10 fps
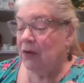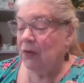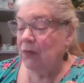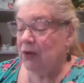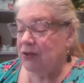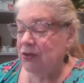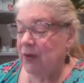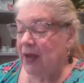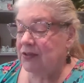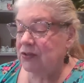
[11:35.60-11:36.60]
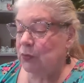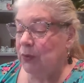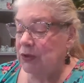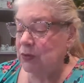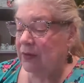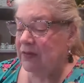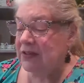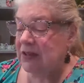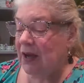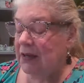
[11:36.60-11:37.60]
We also asked which one of
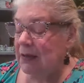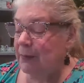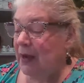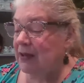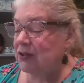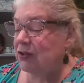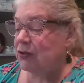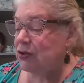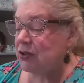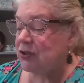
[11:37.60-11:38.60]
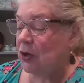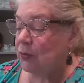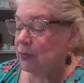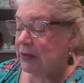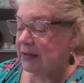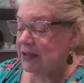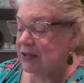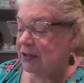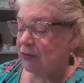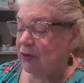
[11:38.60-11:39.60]
these high-impact solutions are
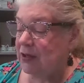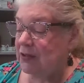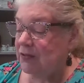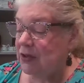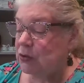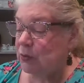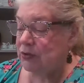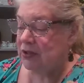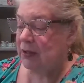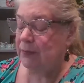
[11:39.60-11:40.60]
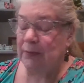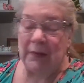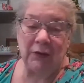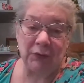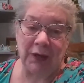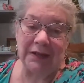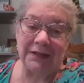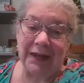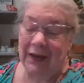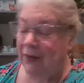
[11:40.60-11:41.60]
realistic for individuals to implement right
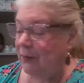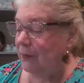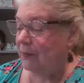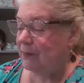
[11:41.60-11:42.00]
now.